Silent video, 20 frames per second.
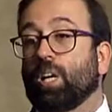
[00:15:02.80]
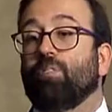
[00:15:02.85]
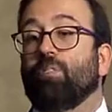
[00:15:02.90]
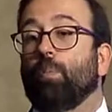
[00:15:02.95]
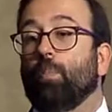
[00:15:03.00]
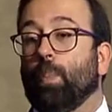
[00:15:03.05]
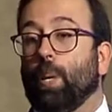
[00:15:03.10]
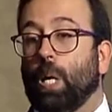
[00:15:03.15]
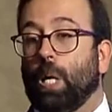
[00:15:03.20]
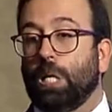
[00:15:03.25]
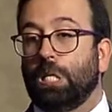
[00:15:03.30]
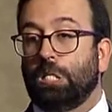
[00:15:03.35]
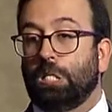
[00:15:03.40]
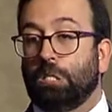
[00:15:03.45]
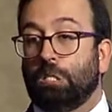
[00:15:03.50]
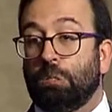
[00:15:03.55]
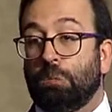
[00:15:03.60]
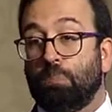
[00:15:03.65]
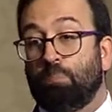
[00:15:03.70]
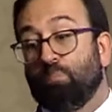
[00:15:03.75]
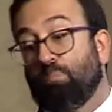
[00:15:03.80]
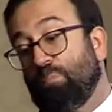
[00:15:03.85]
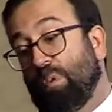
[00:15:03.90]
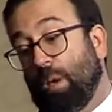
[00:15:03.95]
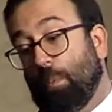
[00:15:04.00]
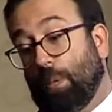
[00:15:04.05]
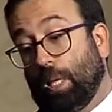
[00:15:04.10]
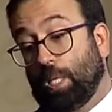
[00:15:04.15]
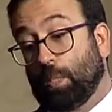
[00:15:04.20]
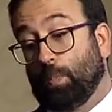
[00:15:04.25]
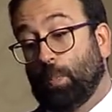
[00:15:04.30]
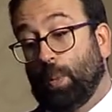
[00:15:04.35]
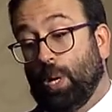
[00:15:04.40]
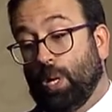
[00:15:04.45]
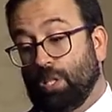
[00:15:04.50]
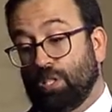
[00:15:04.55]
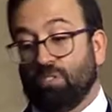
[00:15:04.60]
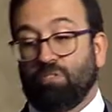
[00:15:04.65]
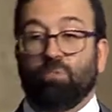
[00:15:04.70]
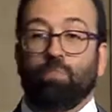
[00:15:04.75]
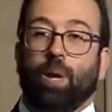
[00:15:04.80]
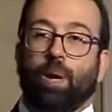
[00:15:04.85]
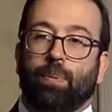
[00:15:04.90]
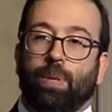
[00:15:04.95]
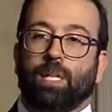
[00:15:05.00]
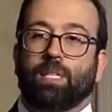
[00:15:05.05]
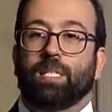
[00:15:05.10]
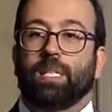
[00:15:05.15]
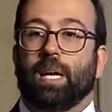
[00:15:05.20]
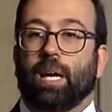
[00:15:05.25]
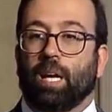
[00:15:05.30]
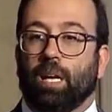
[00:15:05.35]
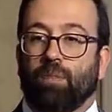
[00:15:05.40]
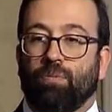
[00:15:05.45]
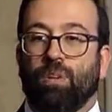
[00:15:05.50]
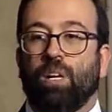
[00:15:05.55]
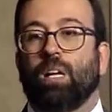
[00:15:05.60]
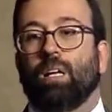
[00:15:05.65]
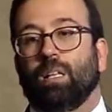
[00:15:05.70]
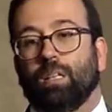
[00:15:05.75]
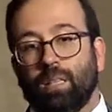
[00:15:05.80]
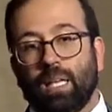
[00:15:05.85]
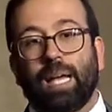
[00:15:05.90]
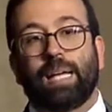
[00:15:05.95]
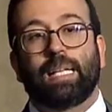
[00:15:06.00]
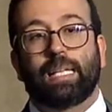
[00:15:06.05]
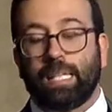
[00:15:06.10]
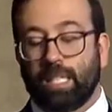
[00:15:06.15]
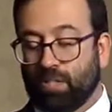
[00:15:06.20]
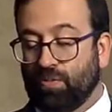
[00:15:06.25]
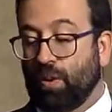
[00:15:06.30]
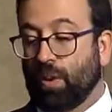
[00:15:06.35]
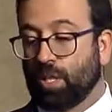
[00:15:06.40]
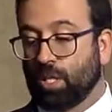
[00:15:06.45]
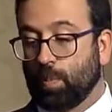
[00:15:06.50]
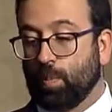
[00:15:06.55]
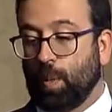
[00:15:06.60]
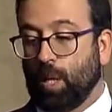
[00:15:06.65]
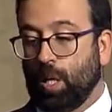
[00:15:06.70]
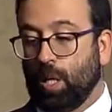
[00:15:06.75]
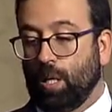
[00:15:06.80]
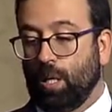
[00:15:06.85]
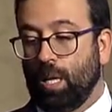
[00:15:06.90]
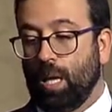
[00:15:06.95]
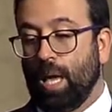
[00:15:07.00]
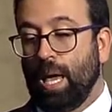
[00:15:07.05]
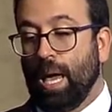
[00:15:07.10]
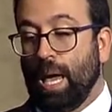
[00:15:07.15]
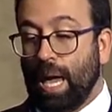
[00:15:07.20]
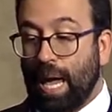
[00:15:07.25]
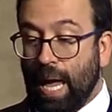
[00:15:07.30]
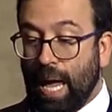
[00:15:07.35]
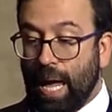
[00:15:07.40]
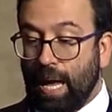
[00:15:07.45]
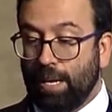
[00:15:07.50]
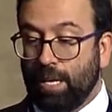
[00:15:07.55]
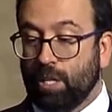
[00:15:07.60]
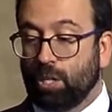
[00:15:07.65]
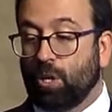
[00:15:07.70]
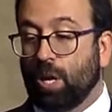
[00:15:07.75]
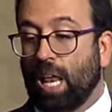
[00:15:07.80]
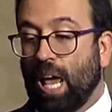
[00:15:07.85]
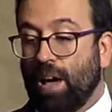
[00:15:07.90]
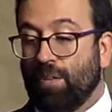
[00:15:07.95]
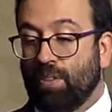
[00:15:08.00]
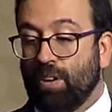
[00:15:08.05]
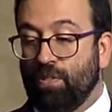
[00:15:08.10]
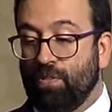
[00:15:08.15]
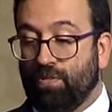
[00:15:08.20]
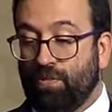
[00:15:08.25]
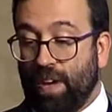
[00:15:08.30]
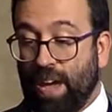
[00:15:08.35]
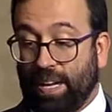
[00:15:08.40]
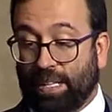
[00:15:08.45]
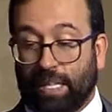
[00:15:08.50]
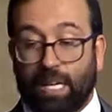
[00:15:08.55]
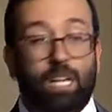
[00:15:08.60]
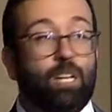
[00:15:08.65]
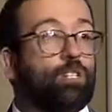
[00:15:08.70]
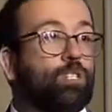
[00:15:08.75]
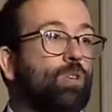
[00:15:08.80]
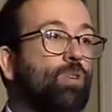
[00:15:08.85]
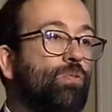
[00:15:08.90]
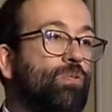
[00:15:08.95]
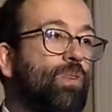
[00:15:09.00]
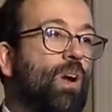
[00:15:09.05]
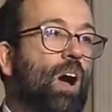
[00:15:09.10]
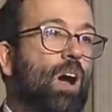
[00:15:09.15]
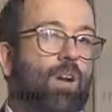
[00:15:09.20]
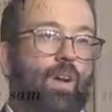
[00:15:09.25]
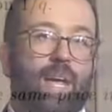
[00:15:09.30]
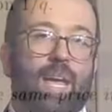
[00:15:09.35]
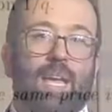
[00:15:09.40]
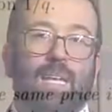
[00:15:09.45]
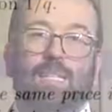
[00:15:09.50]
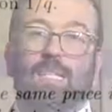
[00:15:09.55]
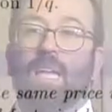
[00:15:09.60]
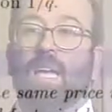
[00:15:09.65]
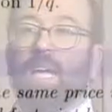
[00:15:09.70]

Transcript: government bonds. Maybe that's positive, maybe that's negative. Likely it's very small. And is going to have an effect insofar as